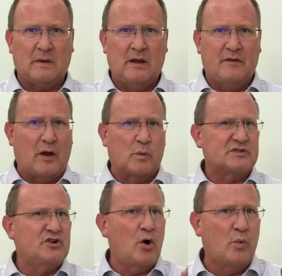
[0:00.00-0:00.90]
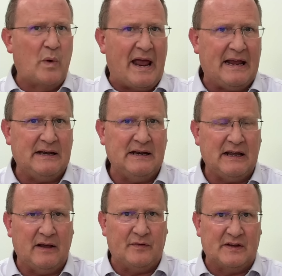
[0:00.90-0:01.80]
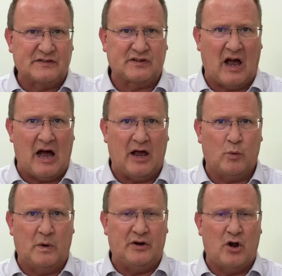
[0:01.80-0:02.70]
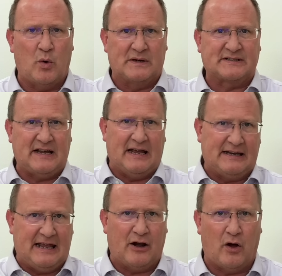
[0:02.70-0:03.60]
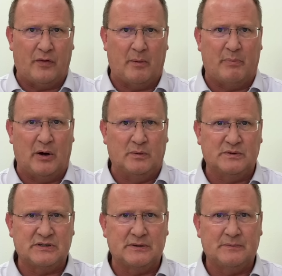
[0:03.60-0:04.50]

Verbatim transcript: There was no rain in the sky when Noah said, Get on the boat.